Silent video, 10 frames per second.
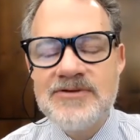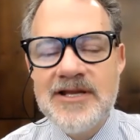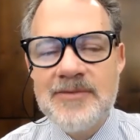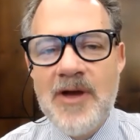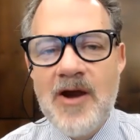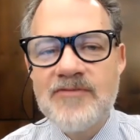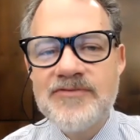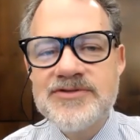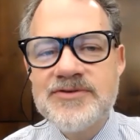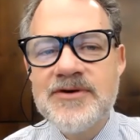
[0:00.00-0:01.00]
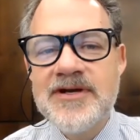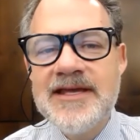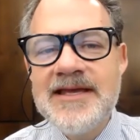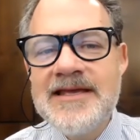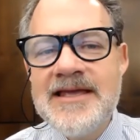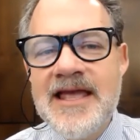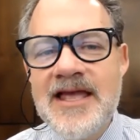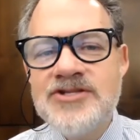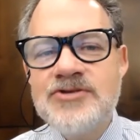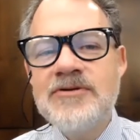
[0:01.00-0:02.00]
really a powerful story.
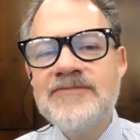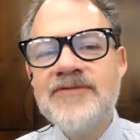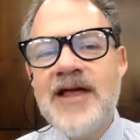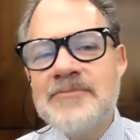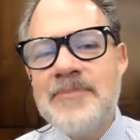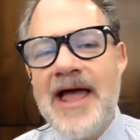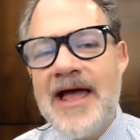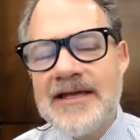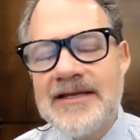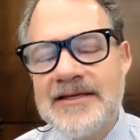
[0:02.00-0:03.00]
As you reflect back,